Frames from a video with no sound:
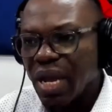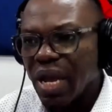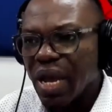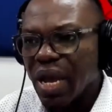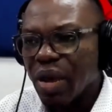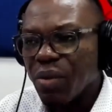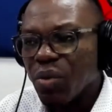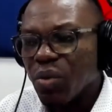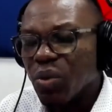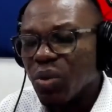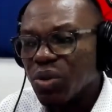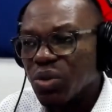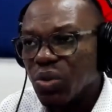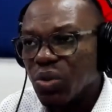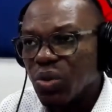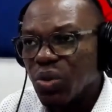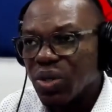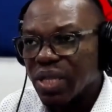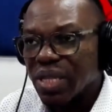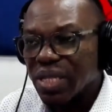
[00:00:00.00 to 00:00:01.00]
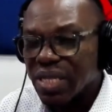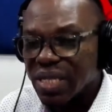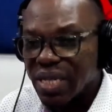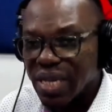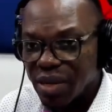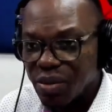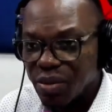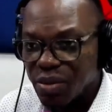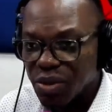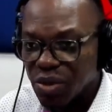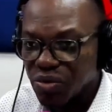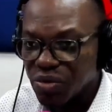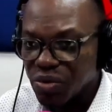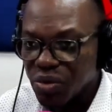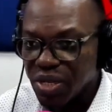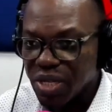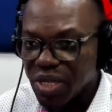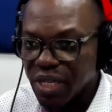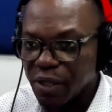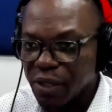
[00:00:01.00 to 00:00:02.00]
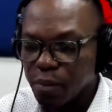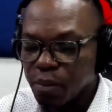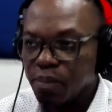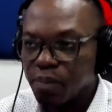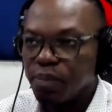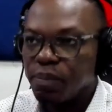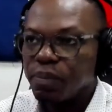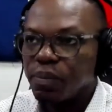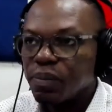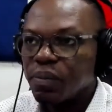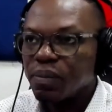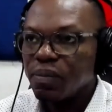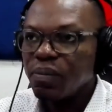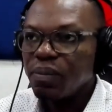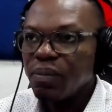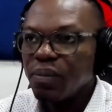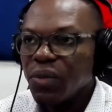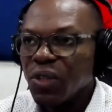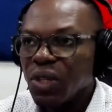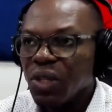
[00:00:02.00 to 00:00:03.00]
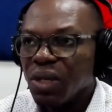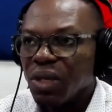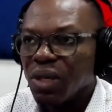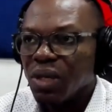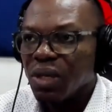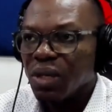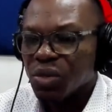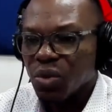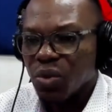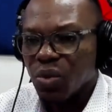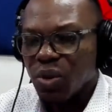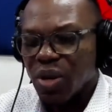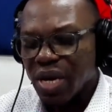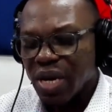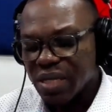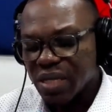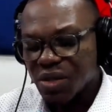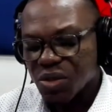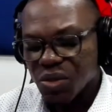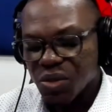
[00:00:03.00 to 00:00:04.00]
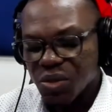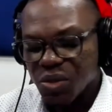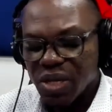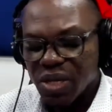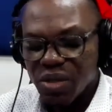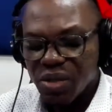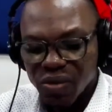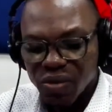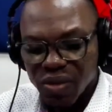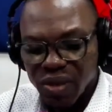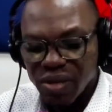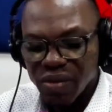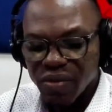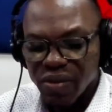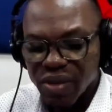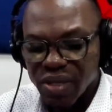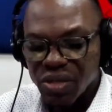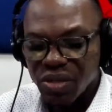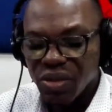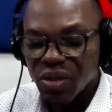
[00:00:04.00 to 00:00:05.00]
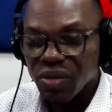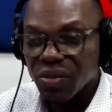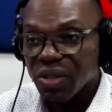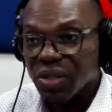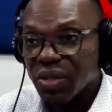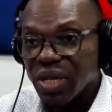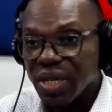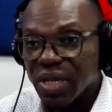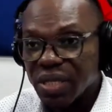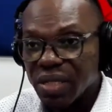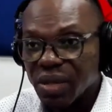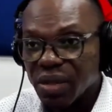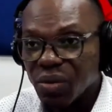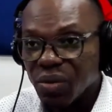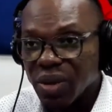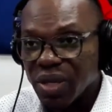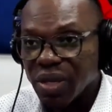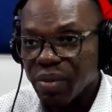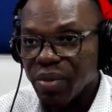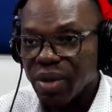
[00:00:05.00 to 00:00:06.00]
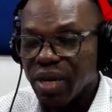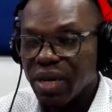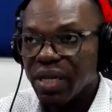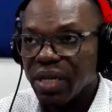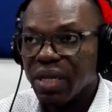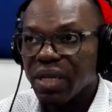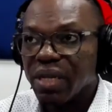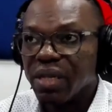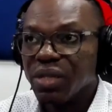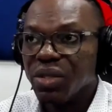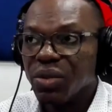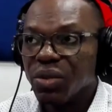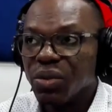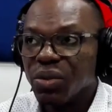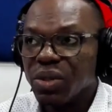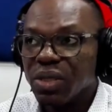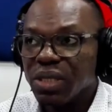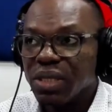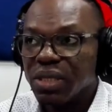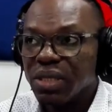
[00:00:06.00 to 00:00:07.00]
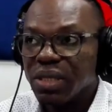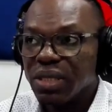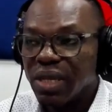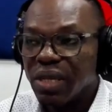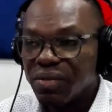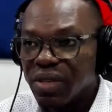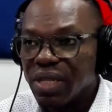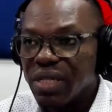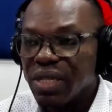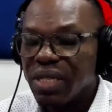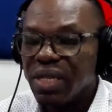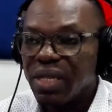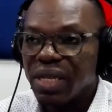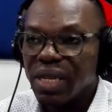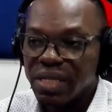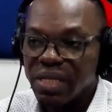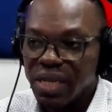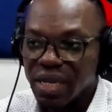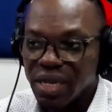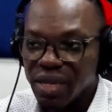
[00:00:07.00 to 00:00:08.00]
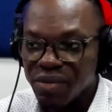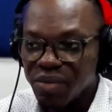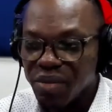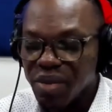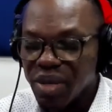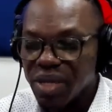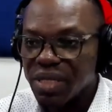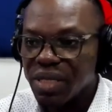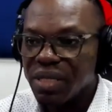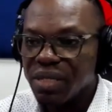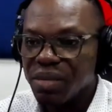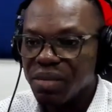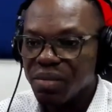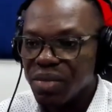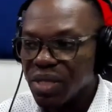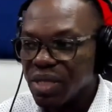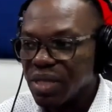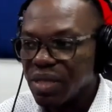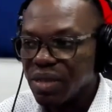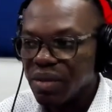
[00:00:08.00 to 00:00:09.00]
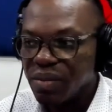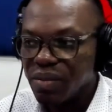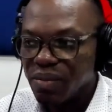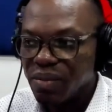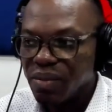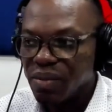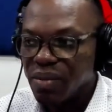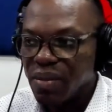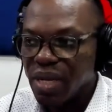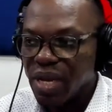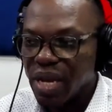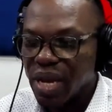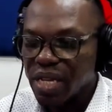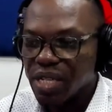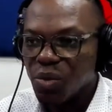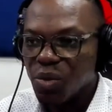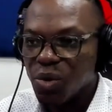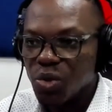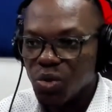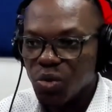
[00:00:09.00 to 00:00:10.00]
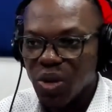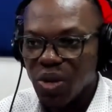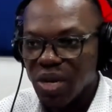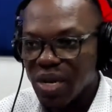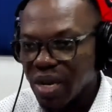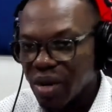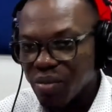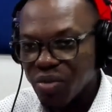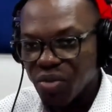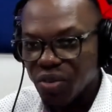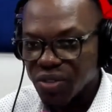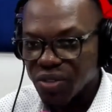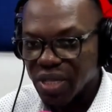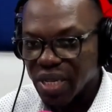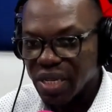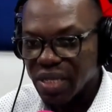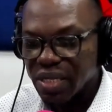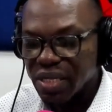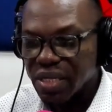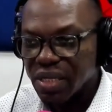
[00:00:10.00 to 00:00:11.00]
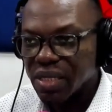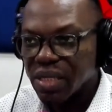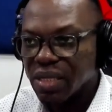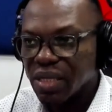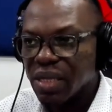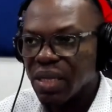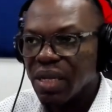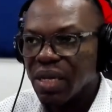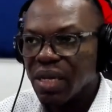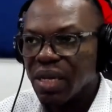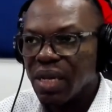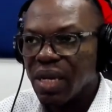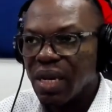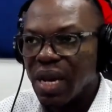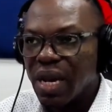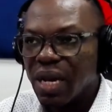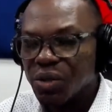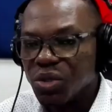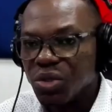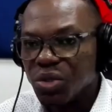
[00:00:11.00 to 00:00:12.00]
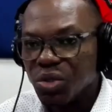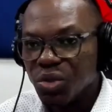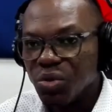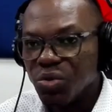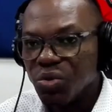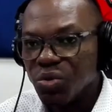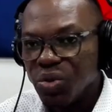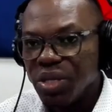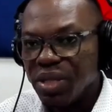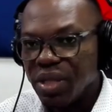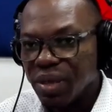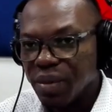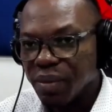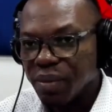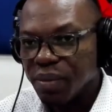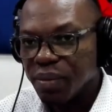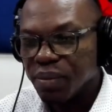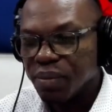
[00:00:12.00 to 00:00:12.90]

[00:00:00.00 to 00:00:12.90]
And we want to look at the types of reading. So as a student of the University of Education, Winneba, you would definitely, as I have mentioned, be exposed to a number of texts. How do you read them?